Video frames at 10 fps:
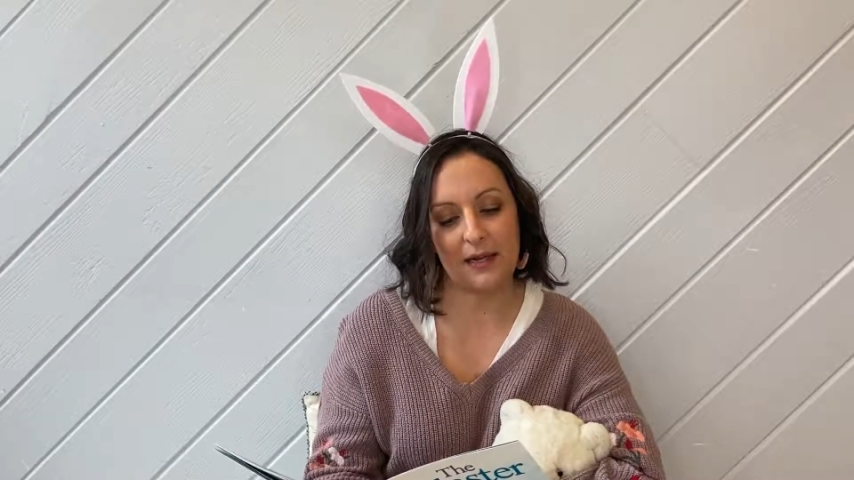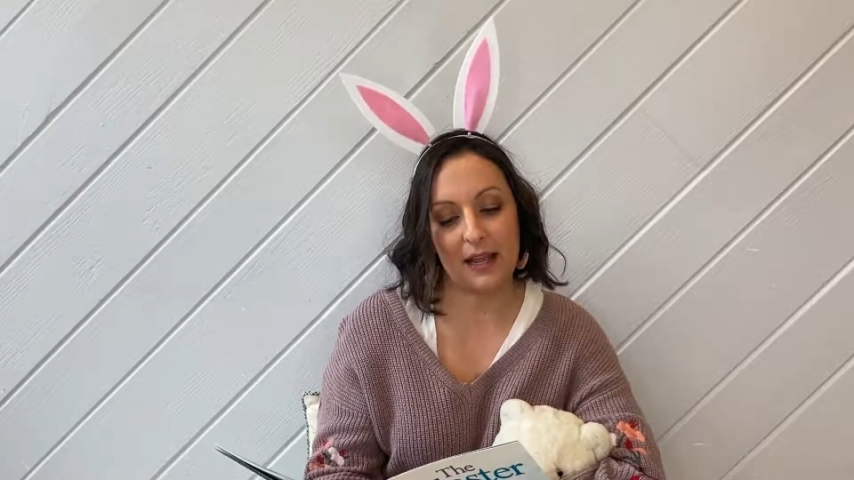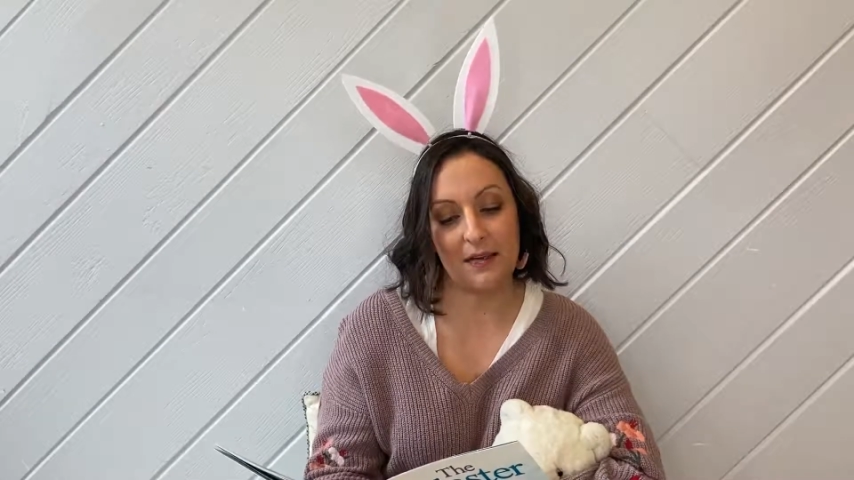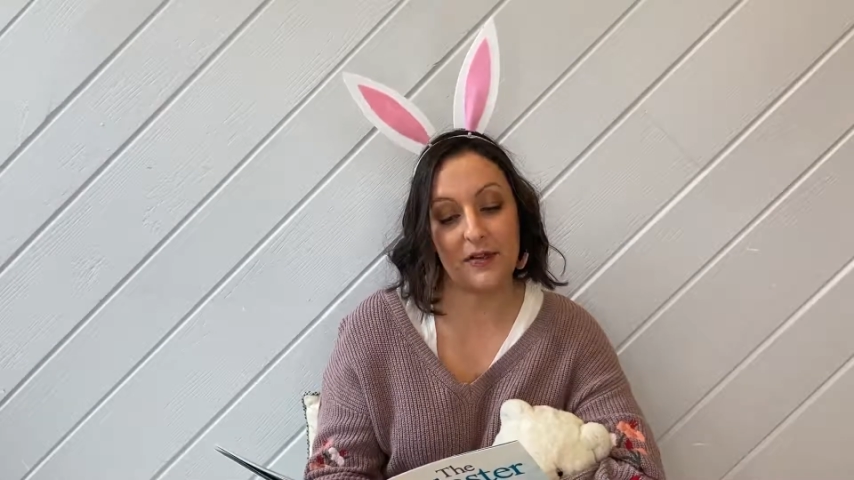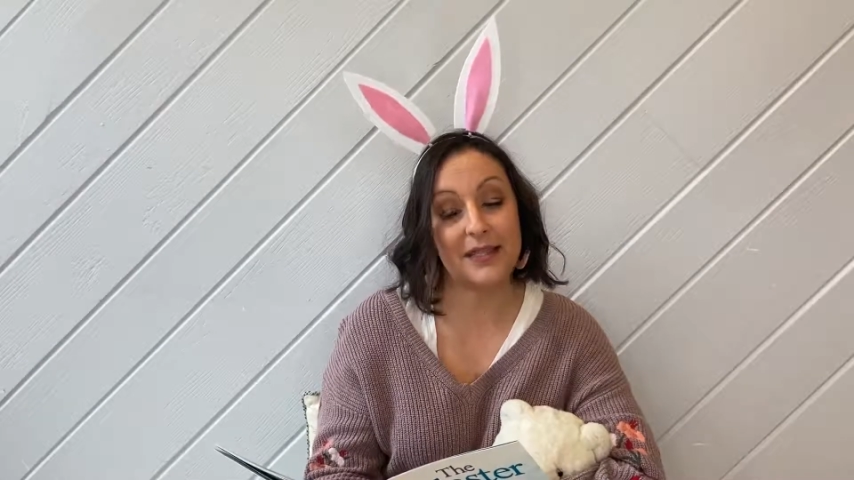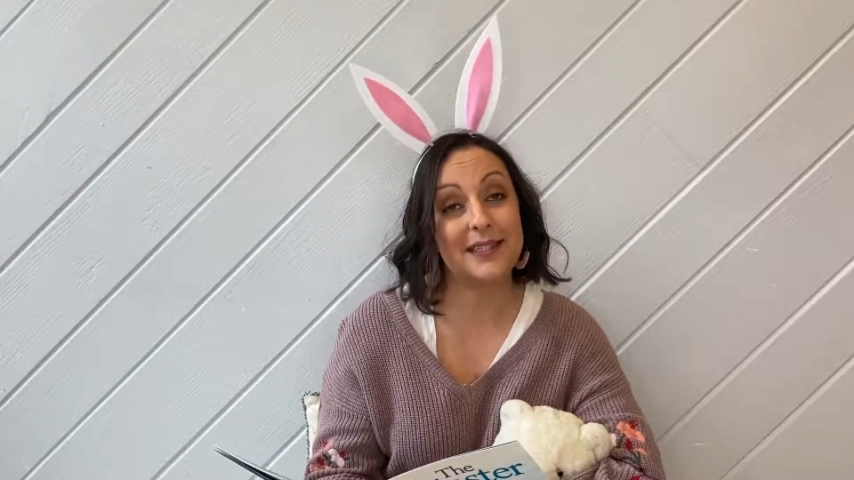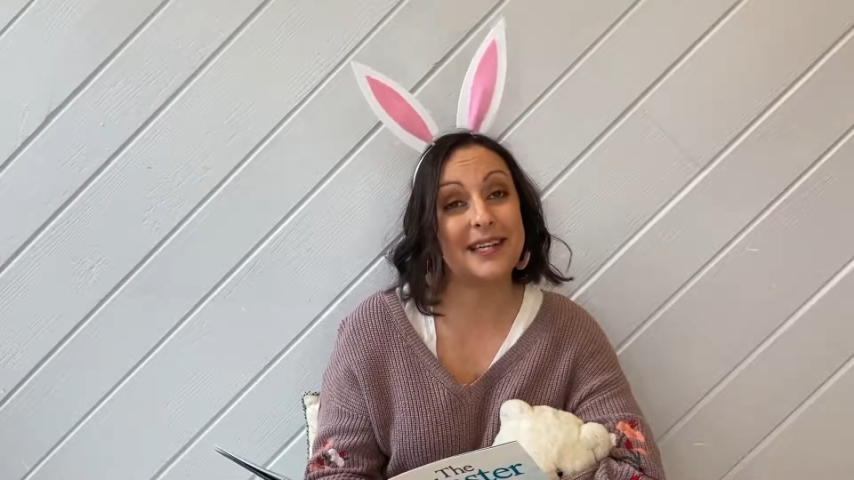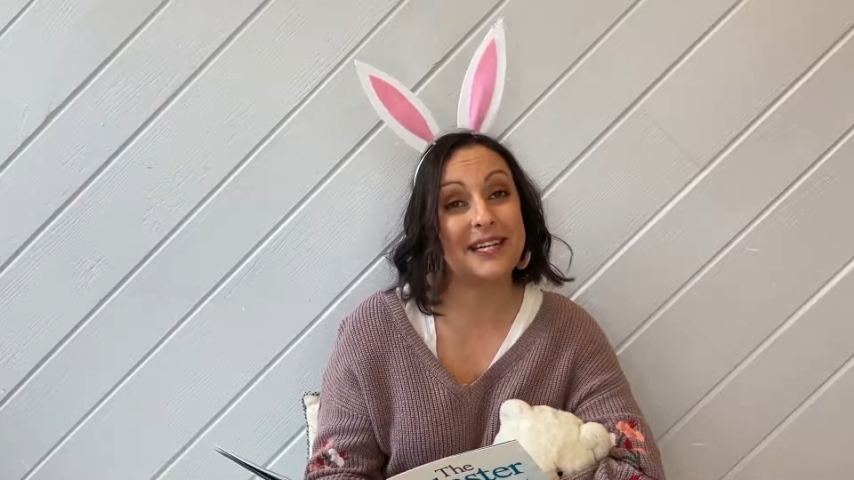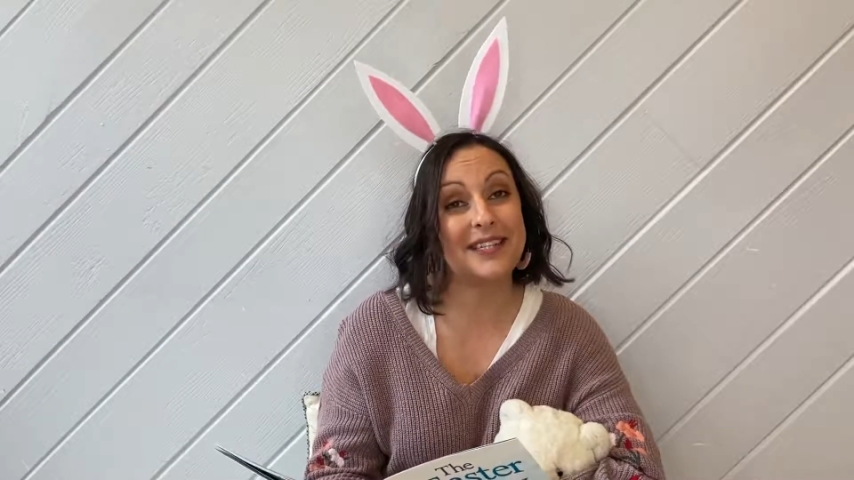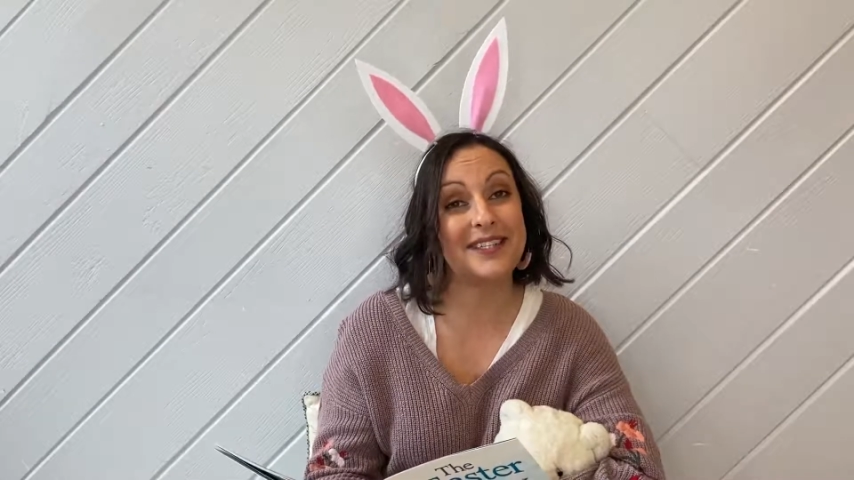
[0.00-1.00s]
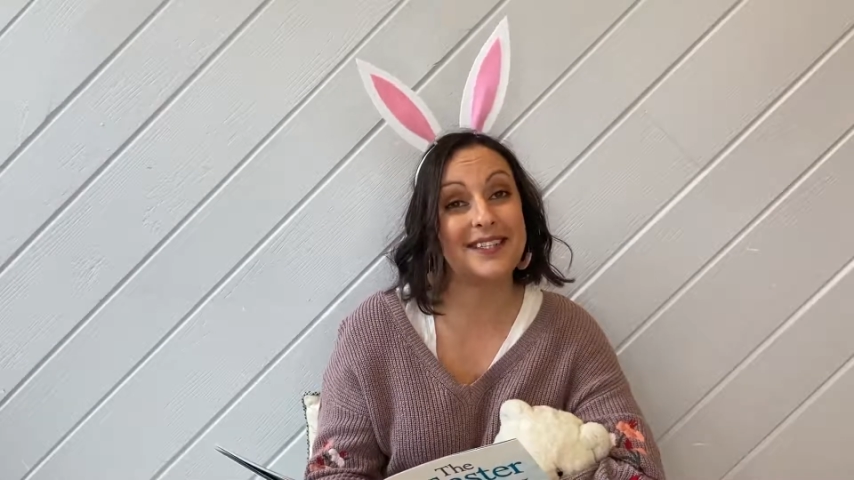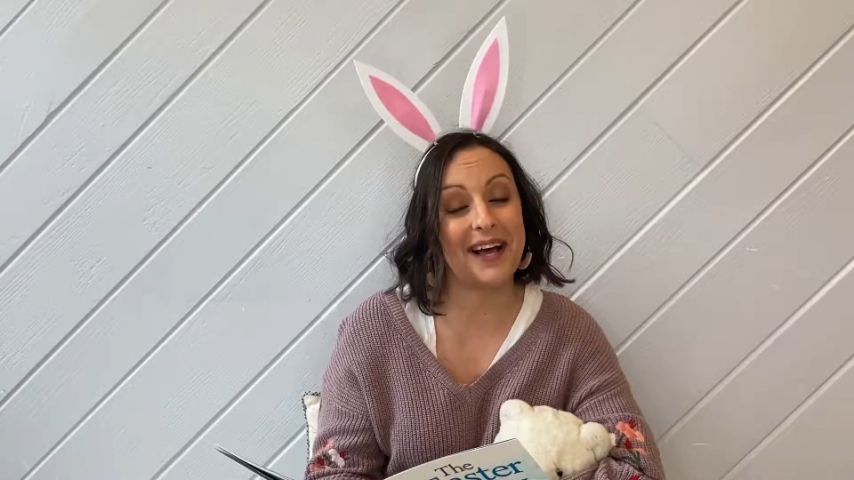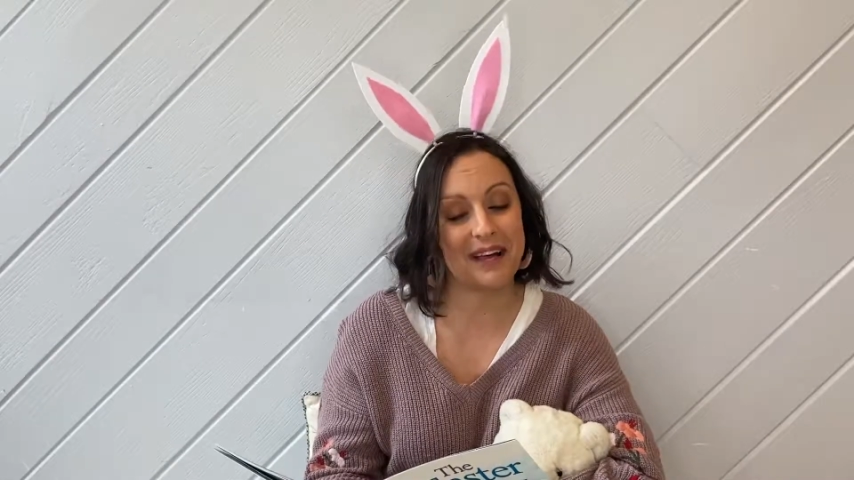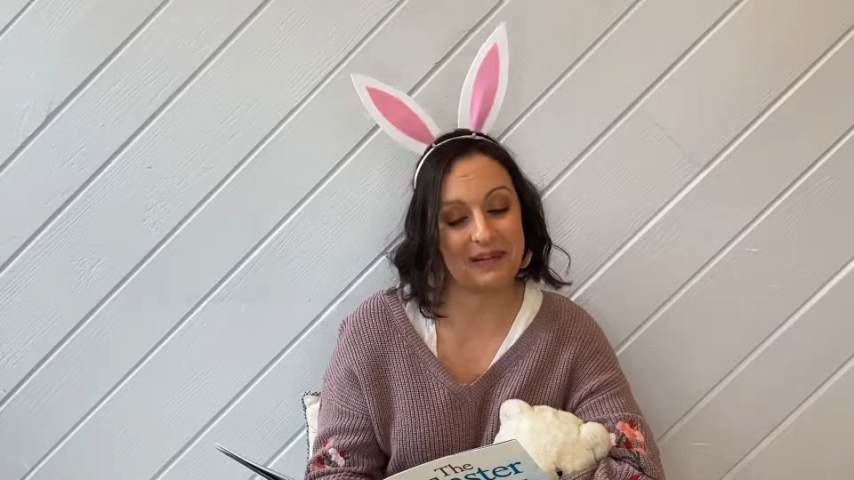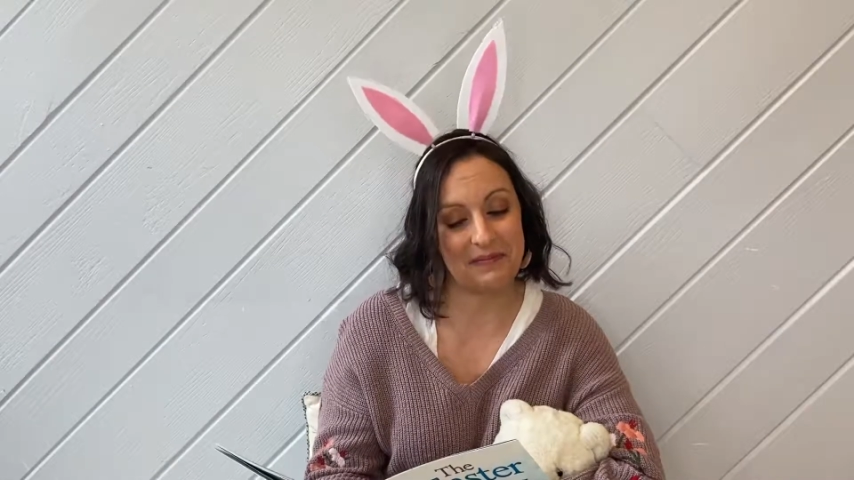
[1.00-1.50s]
gave us his
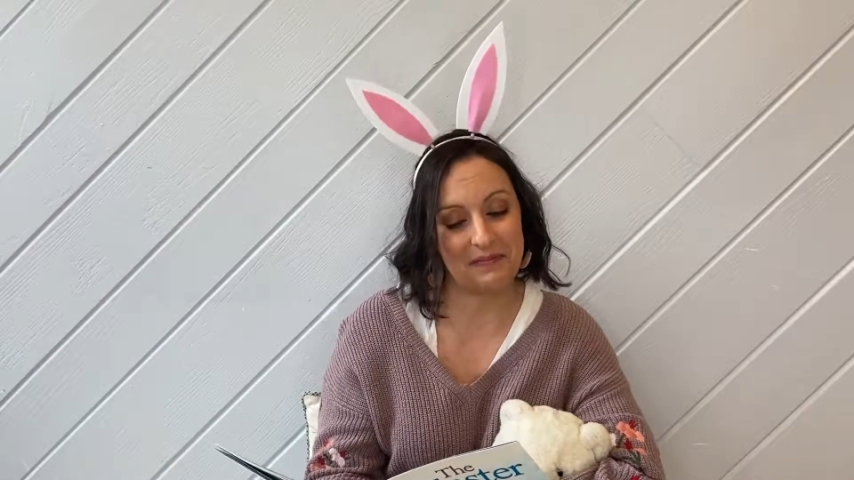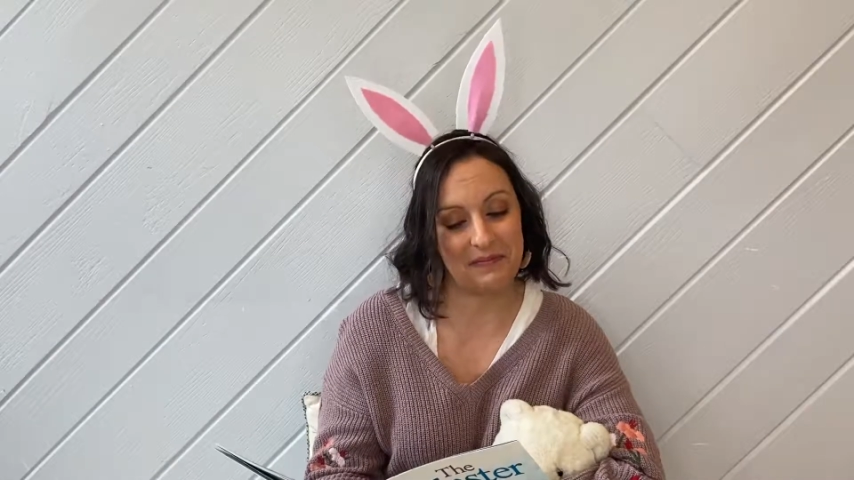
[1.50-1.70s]
son,